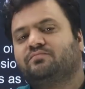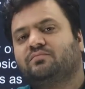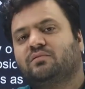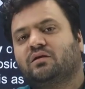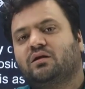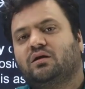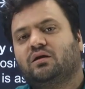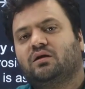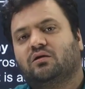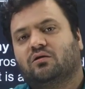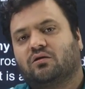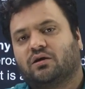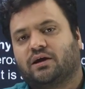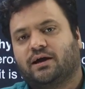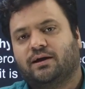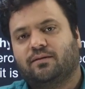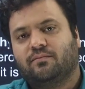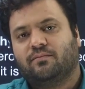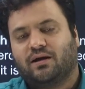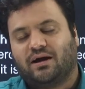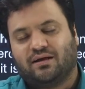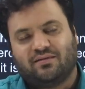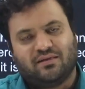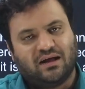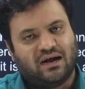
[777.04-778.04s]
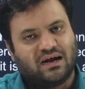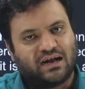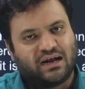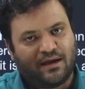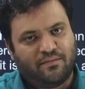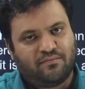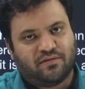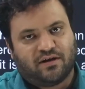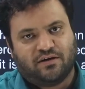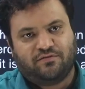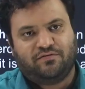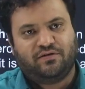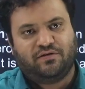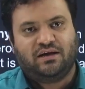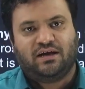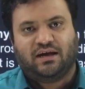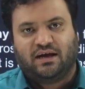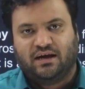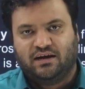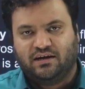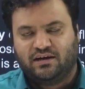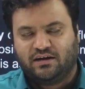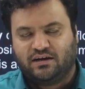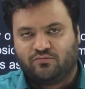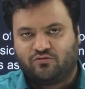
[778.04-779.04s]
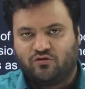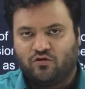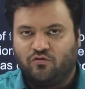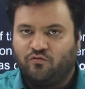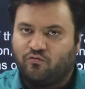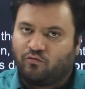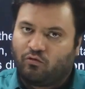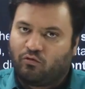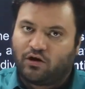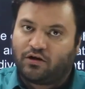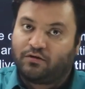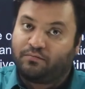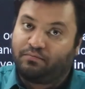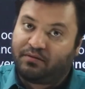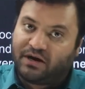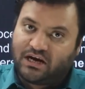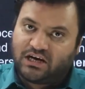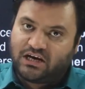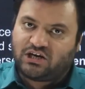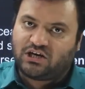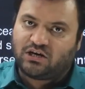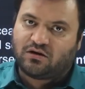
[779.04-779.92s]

Okay, and that I'm referring in terms of water pressure